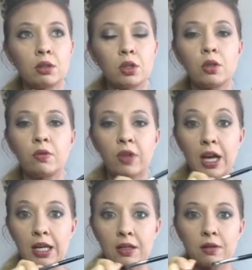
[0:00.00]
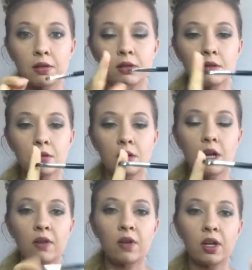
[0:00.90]
2 flat ends.
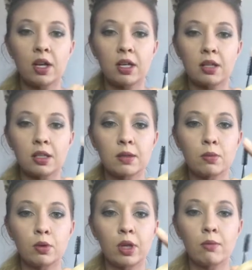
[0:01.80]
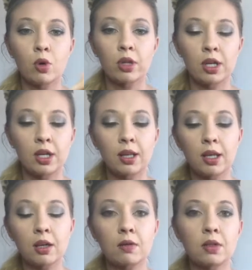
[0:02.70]
I felt like I needed the spoolie more than
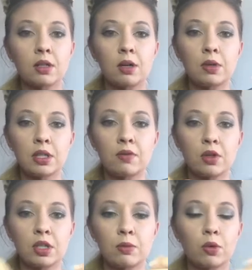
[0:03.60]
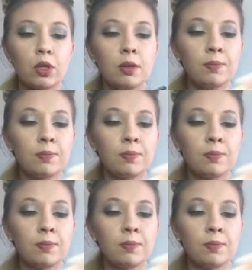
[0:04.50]
anything else, and I always love a good spoolie.